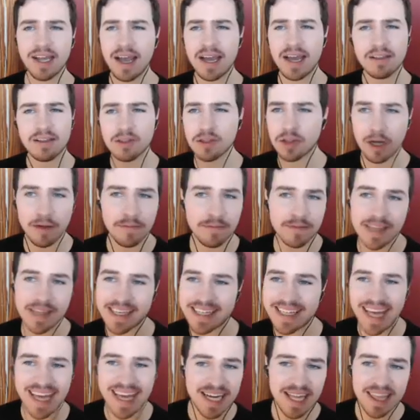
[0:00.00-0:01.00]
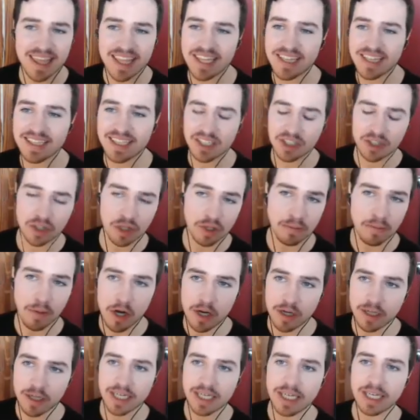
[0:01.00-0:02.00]
loved anything digital
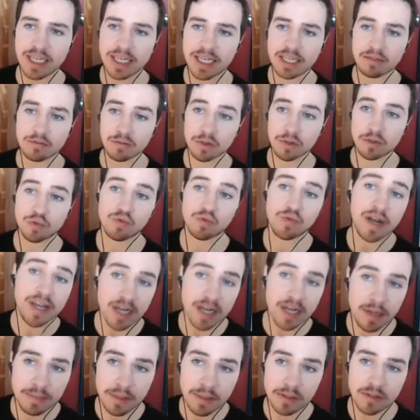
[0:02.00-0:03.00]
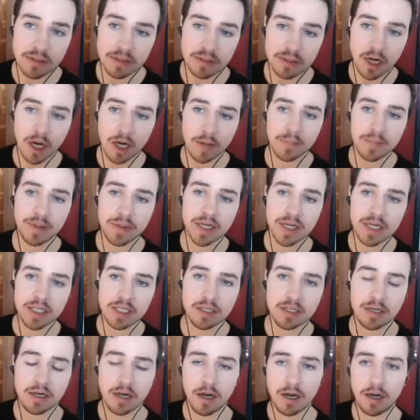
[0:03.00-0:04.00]
marketing and would write about the topic,
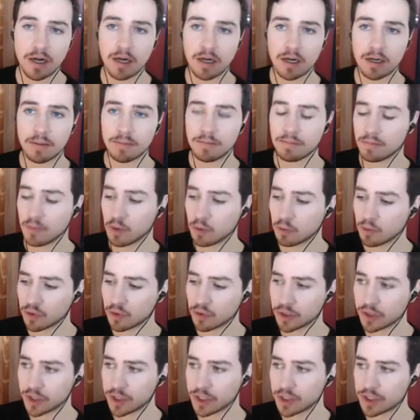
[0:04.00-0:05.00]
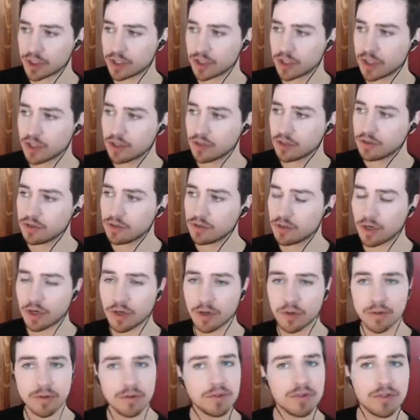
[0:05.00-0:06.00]
would,
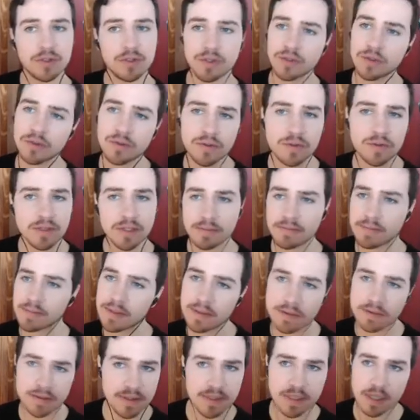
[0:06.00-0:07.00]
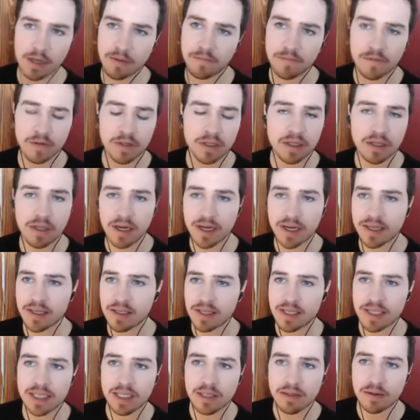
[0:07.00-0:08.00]
do some stuff for clients
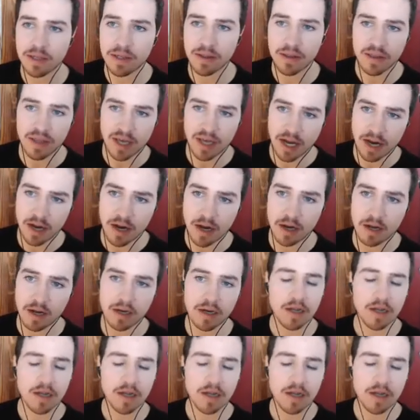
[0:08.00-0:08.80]
here and there.